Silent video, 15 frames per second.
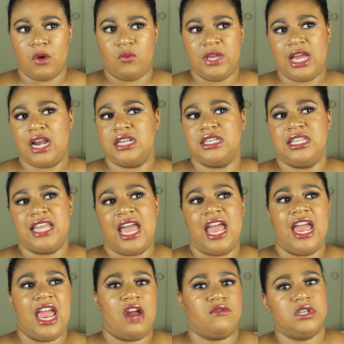And we kind of did
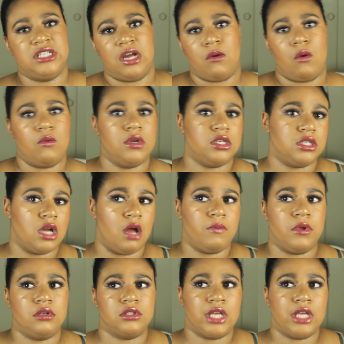that every time we went shopping.